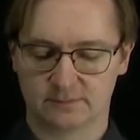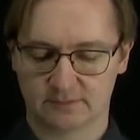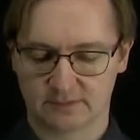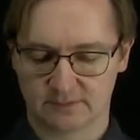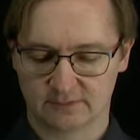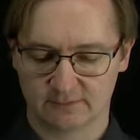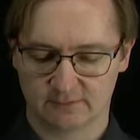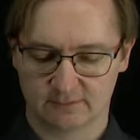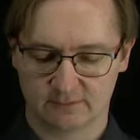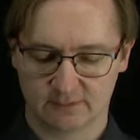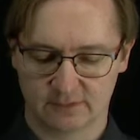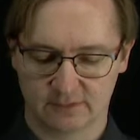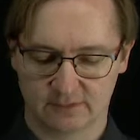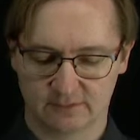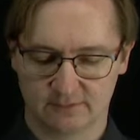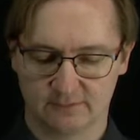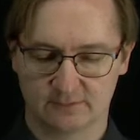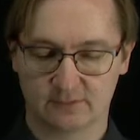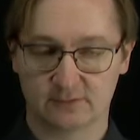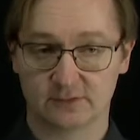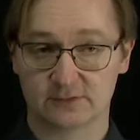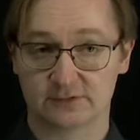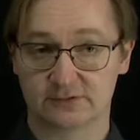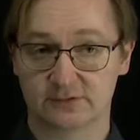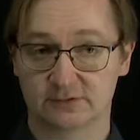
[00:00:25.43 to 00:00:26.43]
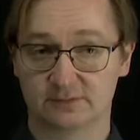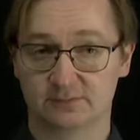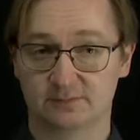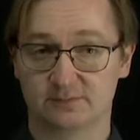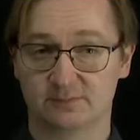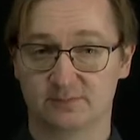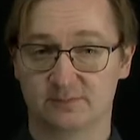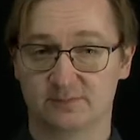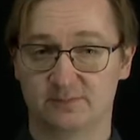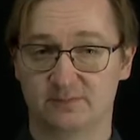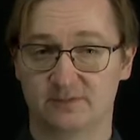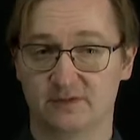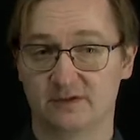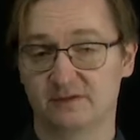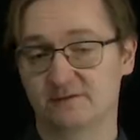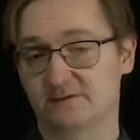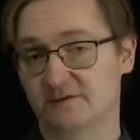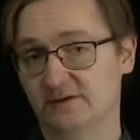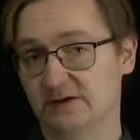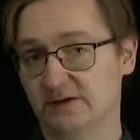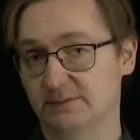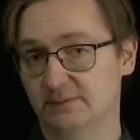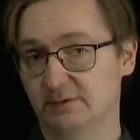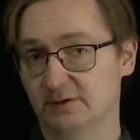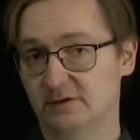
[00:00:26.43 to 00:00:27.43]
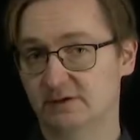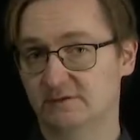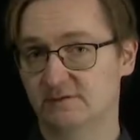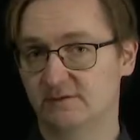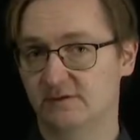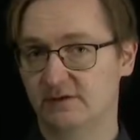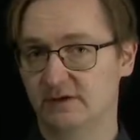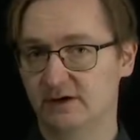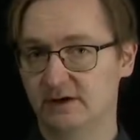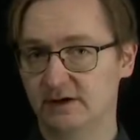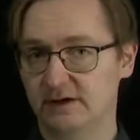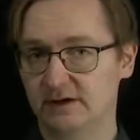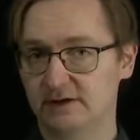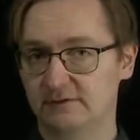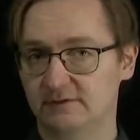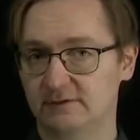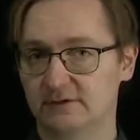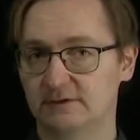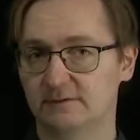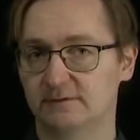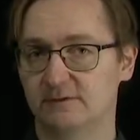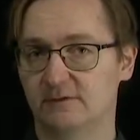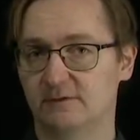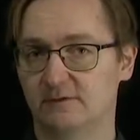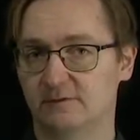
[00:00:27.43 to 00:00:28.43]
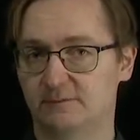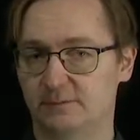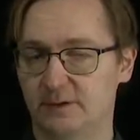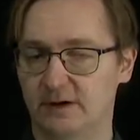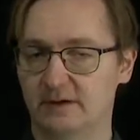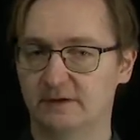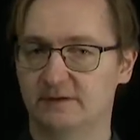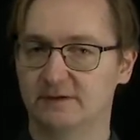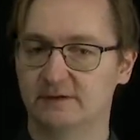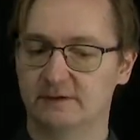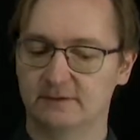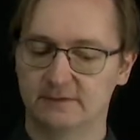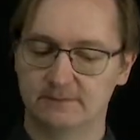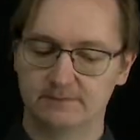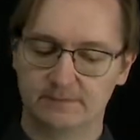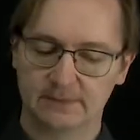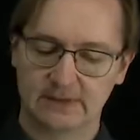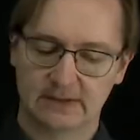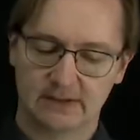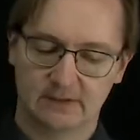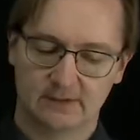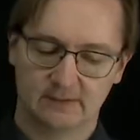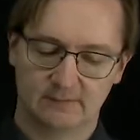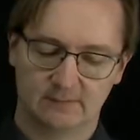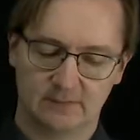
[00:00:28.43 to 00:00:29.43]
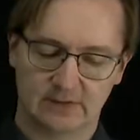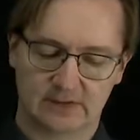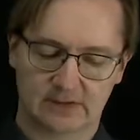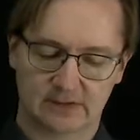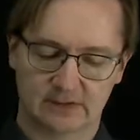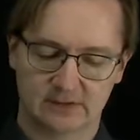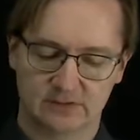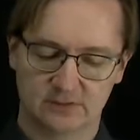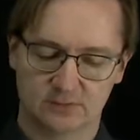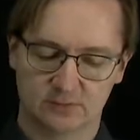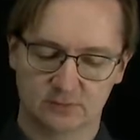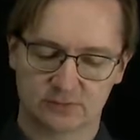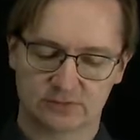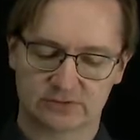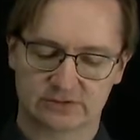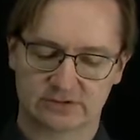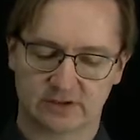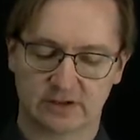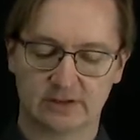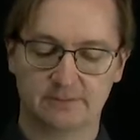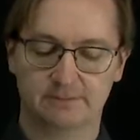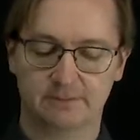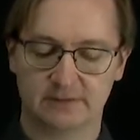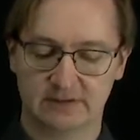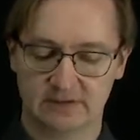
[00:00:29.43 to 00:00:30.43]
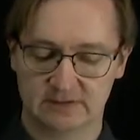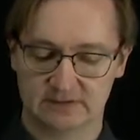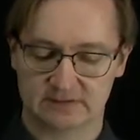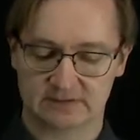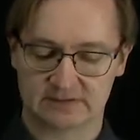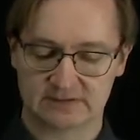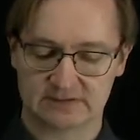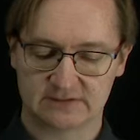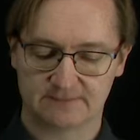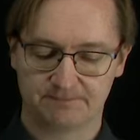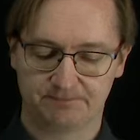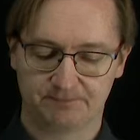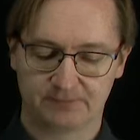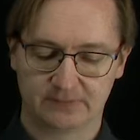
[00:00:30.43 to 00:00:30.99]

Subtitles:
version 3.5 of Python, we can use type hints.